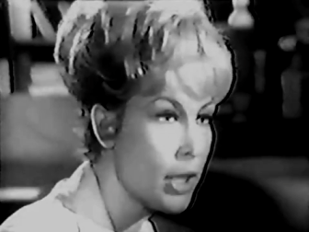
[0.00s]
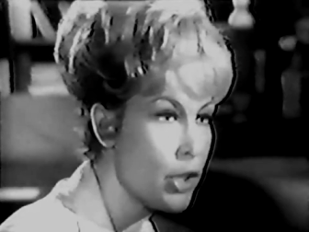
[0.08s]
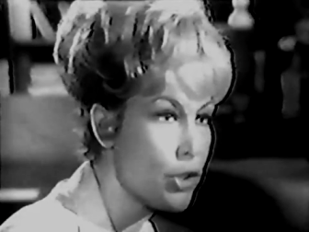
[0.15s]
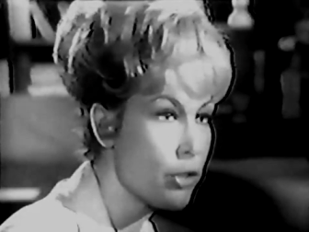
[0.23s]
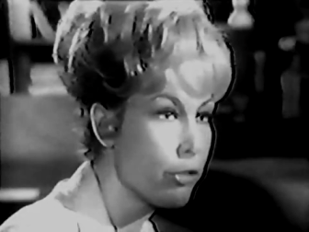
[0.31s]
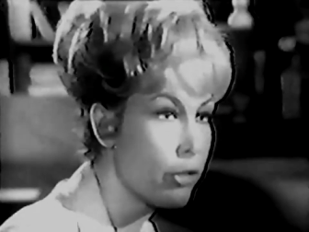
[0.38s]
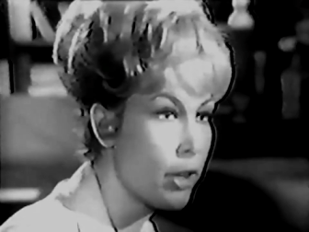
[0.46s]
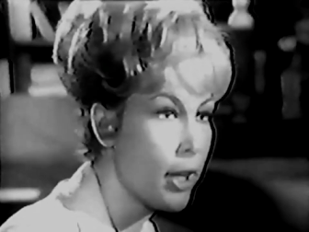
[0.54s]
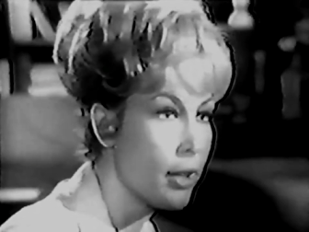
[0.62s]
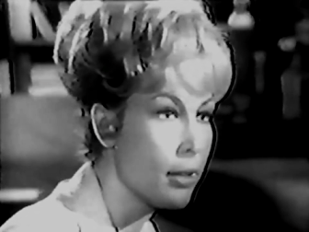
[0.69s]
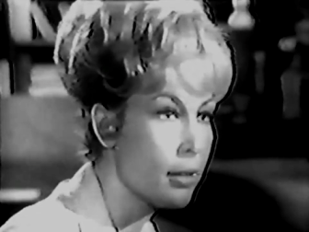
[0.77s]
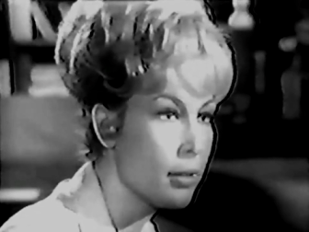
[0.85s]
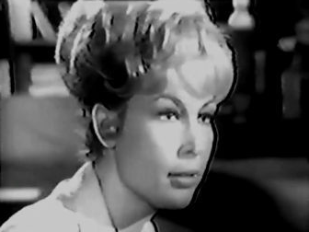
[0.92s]
He's your
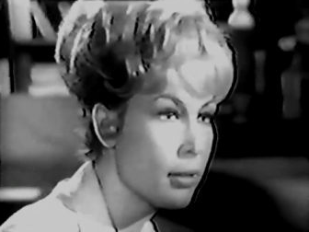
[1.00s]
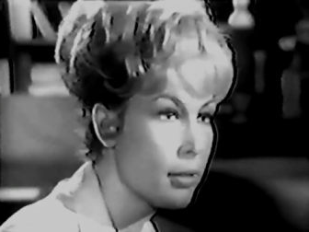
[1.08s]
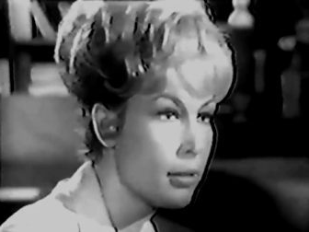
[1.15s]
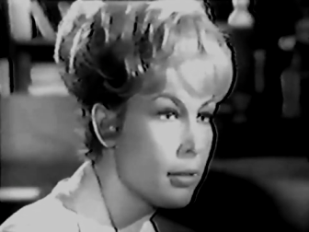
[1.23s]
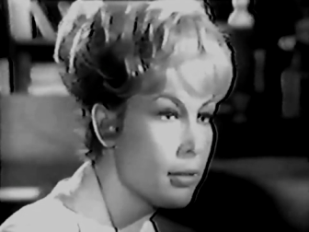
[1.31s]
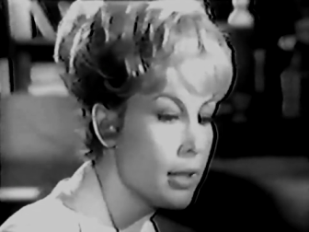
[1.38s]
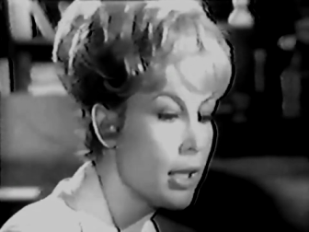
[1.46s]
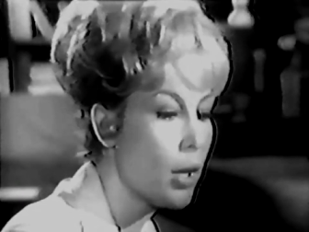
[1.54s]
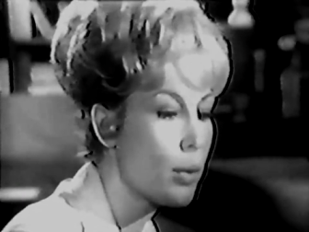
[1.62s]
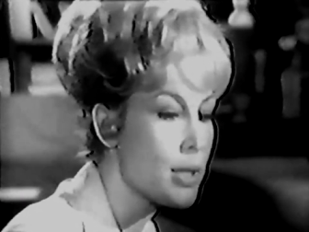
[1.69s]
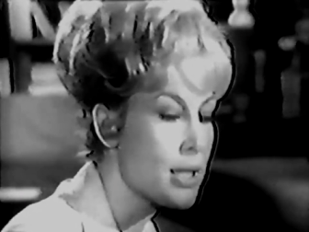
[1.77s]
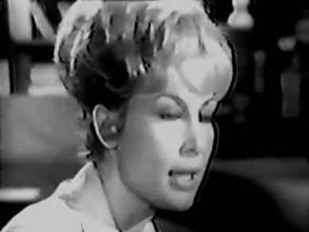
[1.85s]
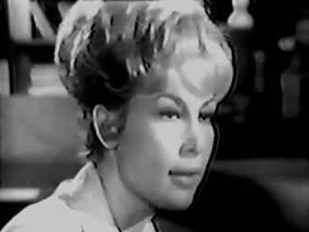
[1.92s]
friend. He
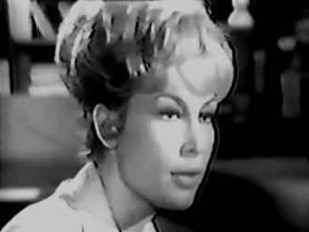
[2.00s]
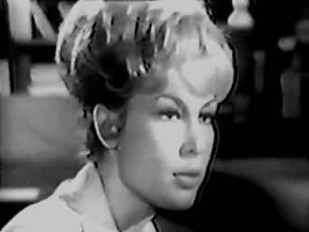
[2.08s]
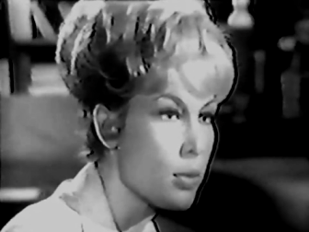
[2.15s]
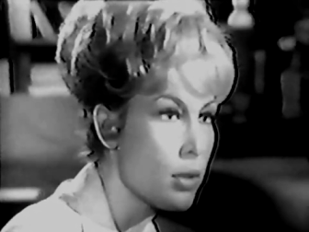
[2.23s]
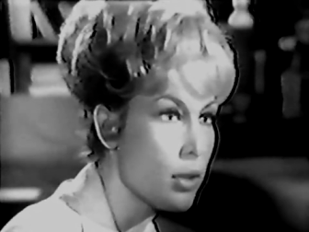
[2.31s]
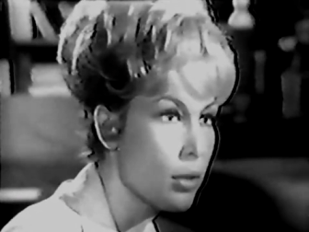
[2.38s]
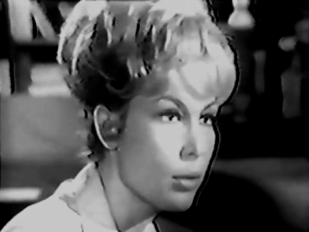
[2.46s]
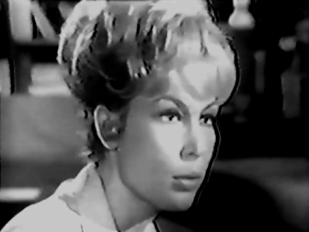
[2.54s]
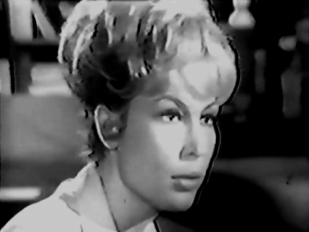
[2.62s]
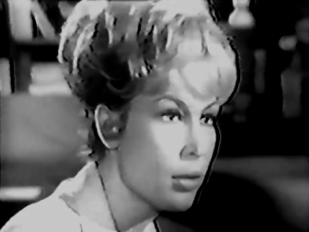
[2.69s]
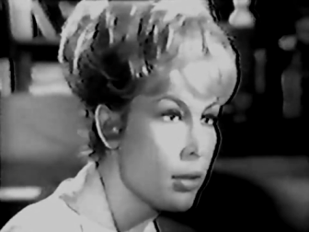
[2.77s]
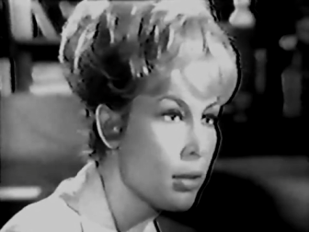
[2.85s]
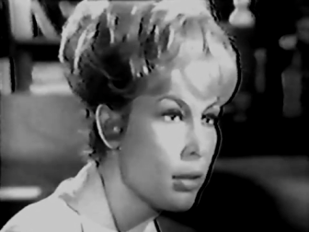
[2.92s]
always levels with you.
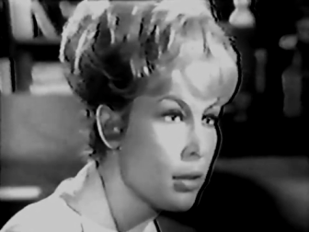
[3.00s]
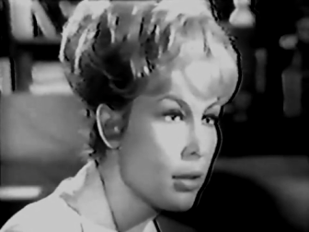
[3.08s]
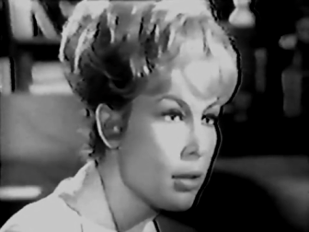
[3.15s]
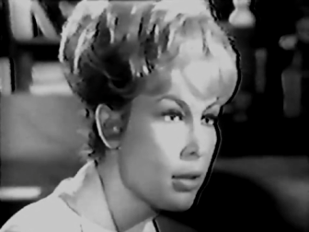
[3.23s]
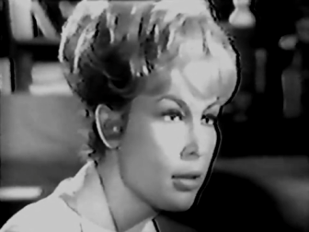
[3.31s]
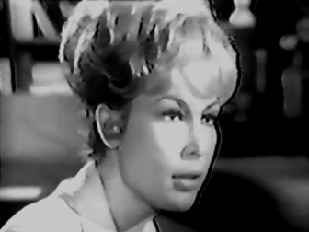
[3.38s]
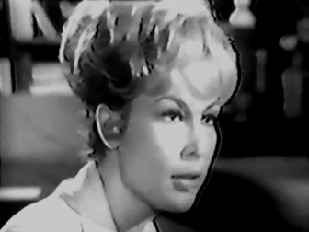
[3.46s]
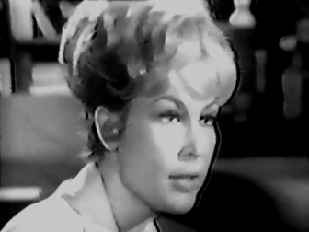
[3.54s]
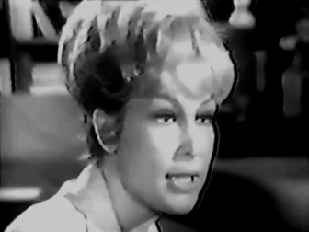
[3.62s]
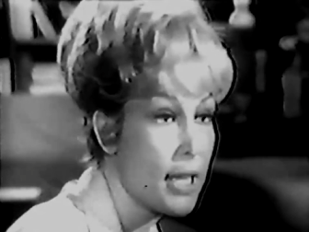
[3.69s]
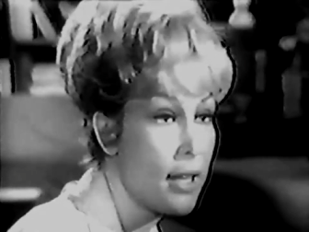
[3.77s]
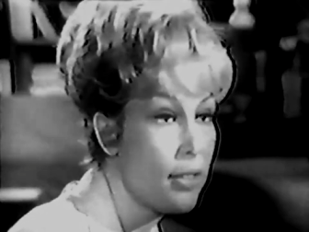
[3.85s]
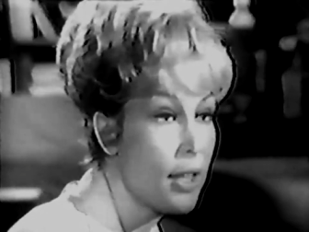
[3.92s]
If
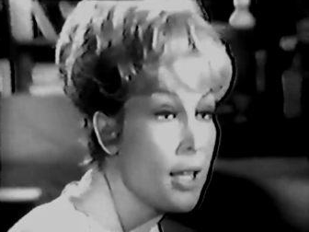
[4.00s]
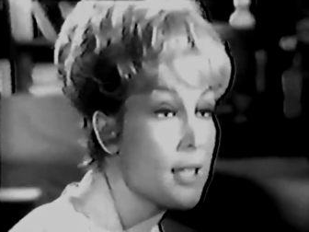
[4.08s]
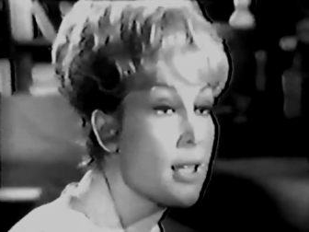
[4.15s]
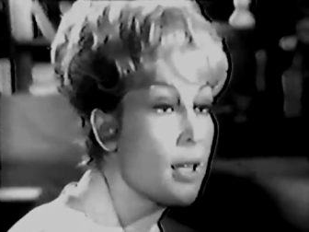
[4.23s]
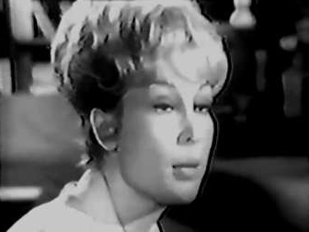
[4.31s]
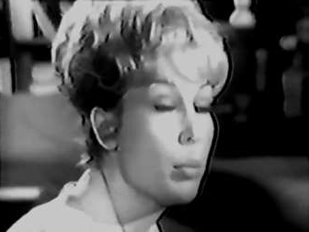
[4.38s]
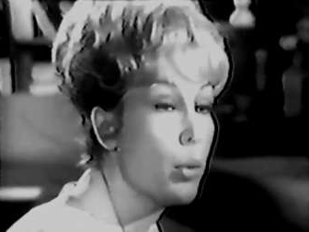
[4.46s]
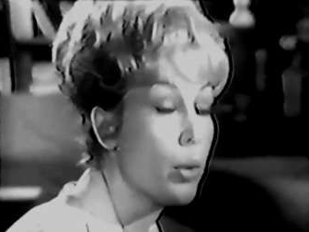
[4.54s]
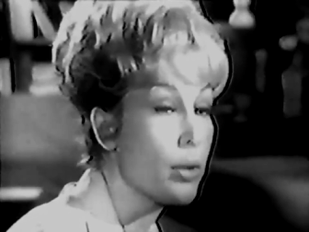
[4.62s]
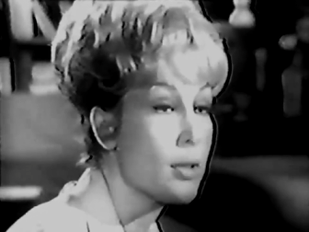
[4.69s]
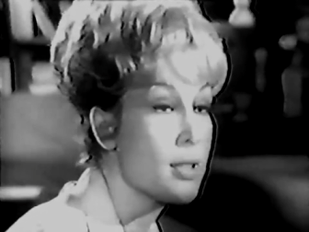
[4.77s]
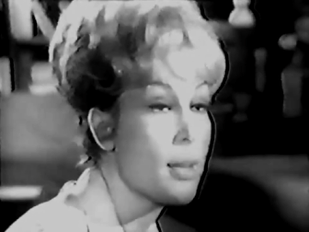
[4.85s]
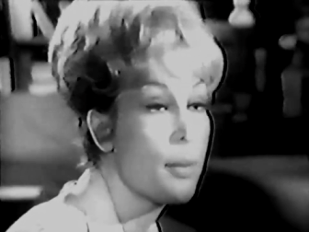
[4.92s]
it's anything, it's
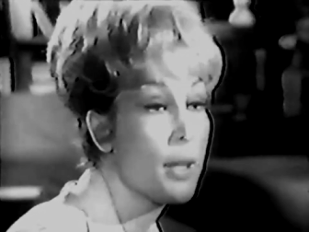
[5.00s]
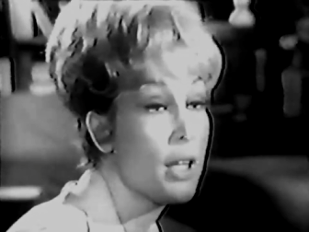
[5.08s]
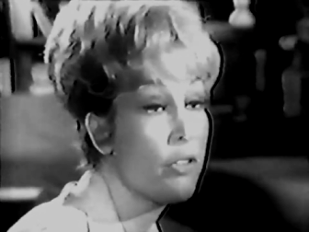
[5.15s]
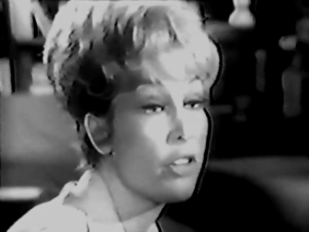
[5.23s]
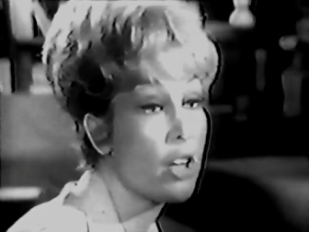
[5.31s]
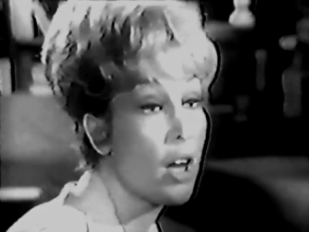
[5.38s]
unimportant. Something he